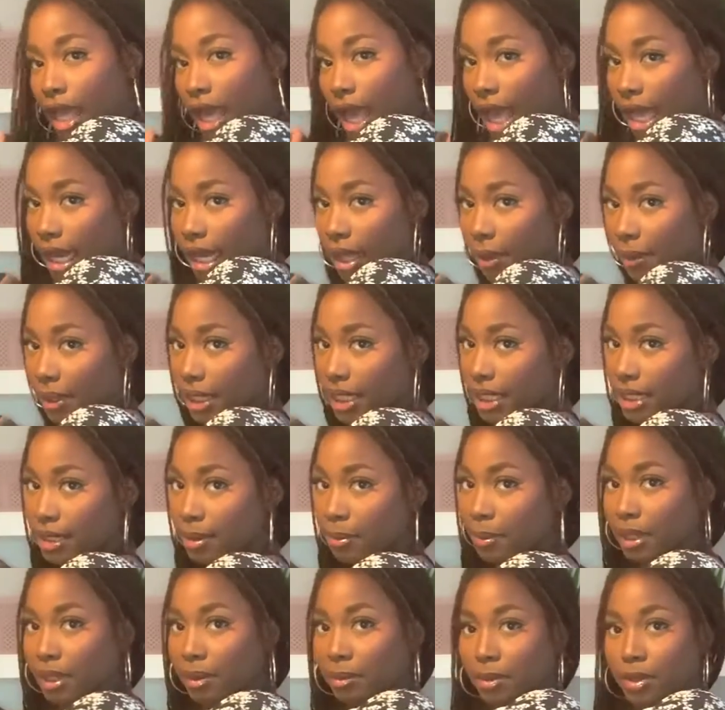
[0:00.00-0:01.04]
allowing it to
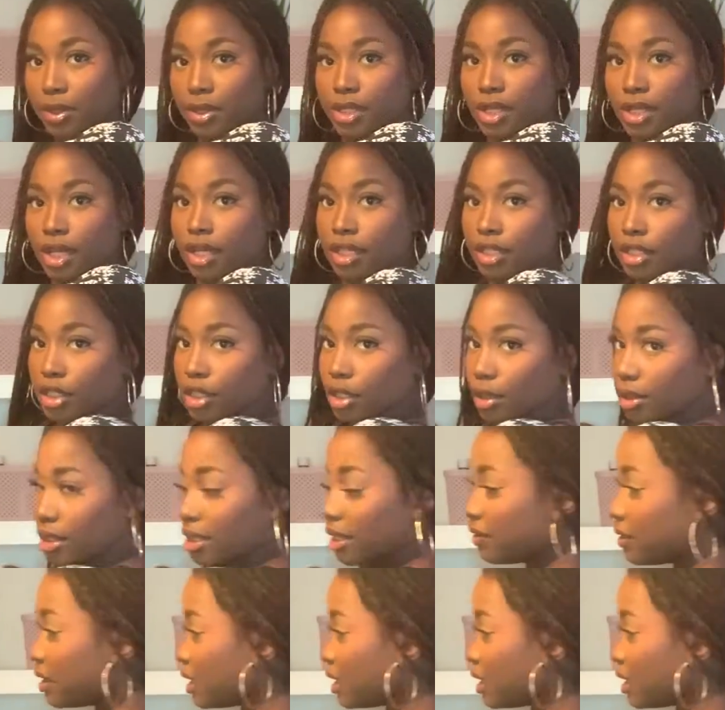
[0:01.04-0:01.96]
be the most conducive